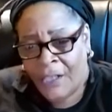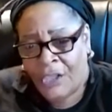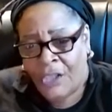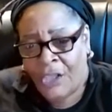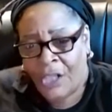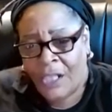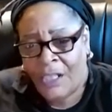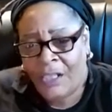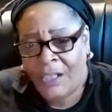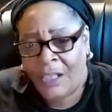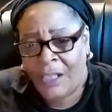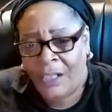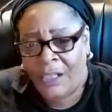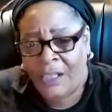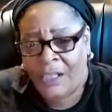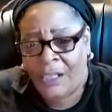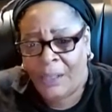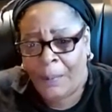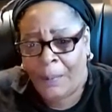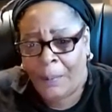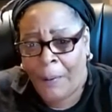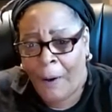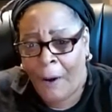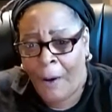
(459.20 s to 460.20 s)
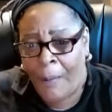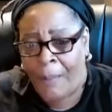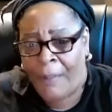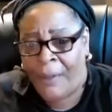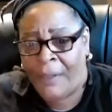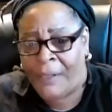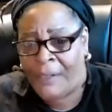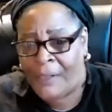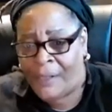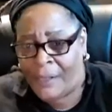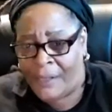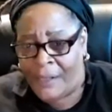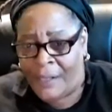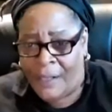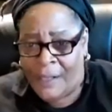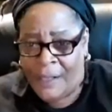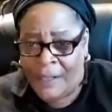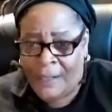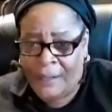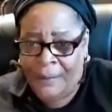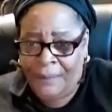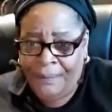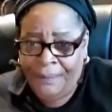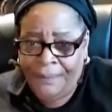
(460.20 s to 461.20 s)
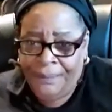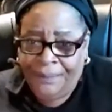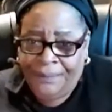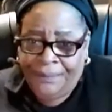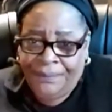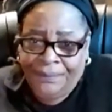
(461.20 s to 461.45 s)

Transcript: A Justice Department study